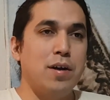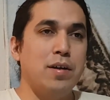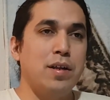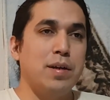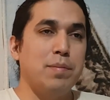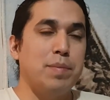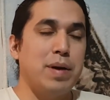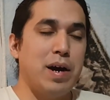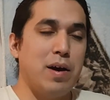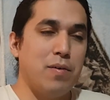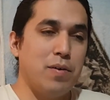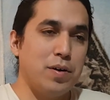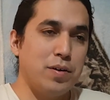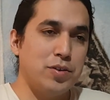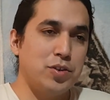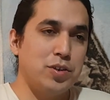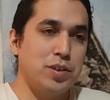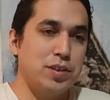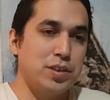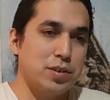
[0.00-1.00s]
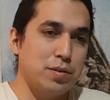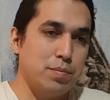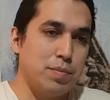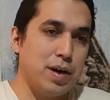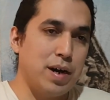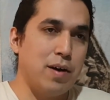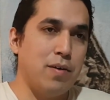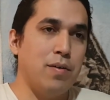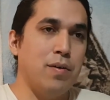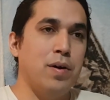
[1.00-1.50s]
like powwow, traditional
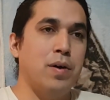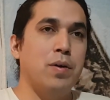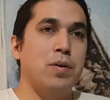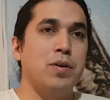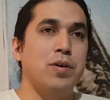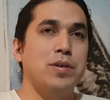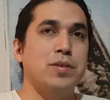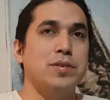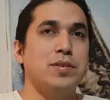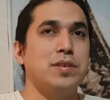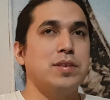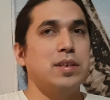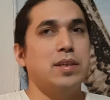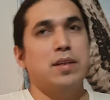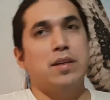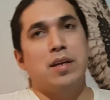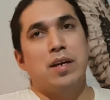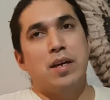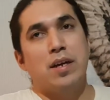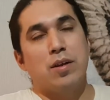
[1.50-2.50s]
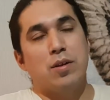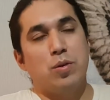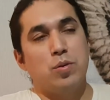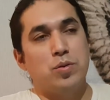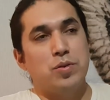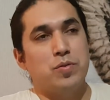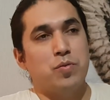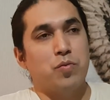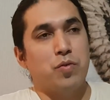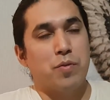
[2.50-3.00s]
powwow, or it's like
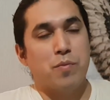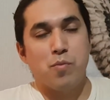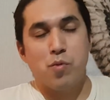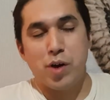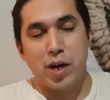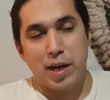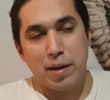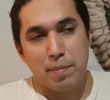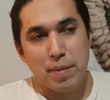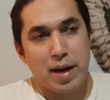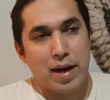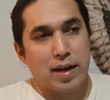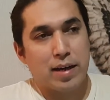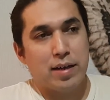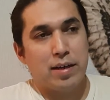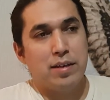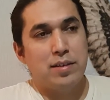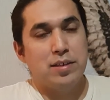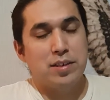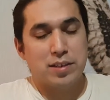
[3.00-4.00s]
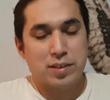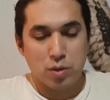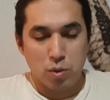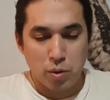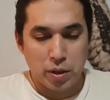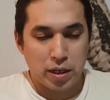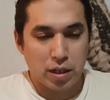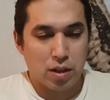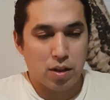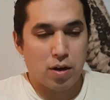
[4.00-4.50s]
clothes from way back, just
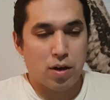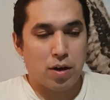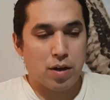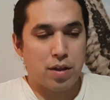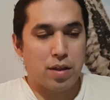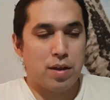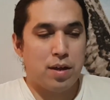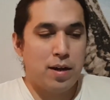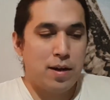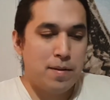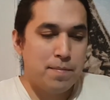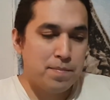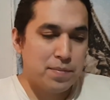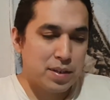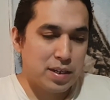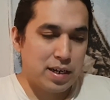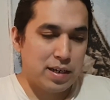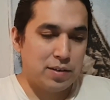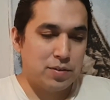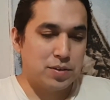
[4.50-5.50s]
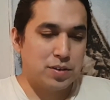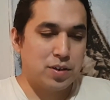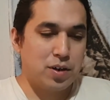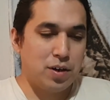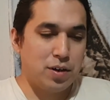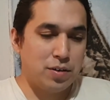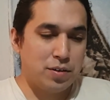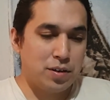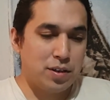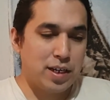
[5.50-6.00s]
loincloth. And it was
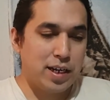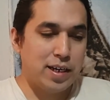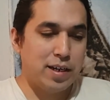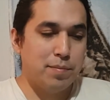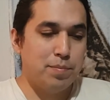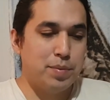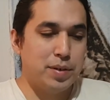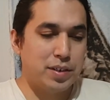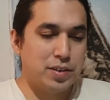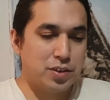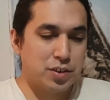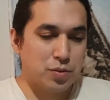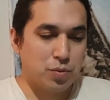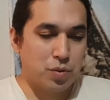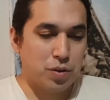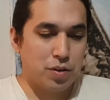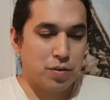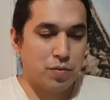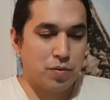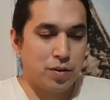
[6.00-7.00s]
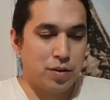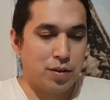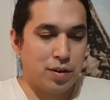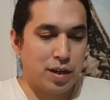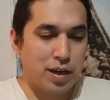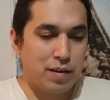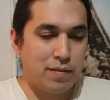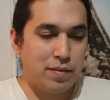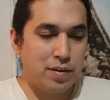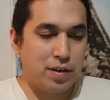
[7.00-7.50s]
called "Take a Picture with a Real
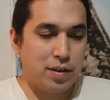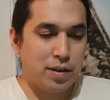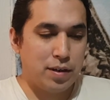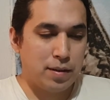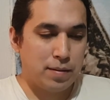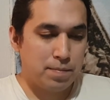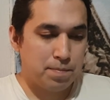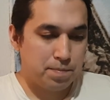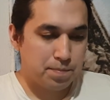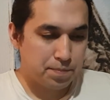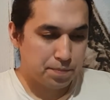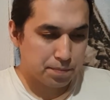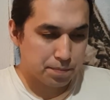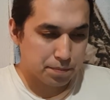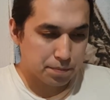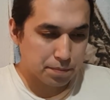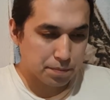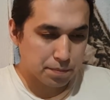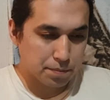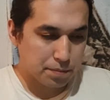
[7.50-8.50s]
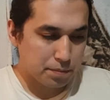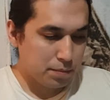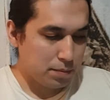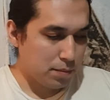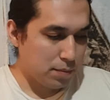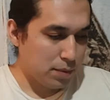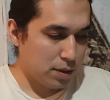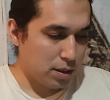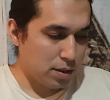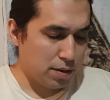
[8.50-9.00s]
Live Indian."
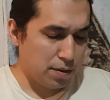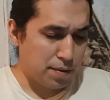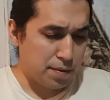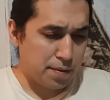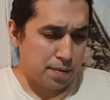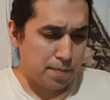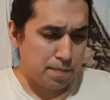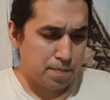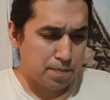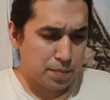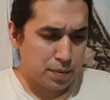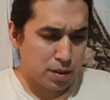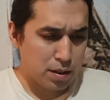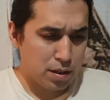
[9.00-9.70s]
Um,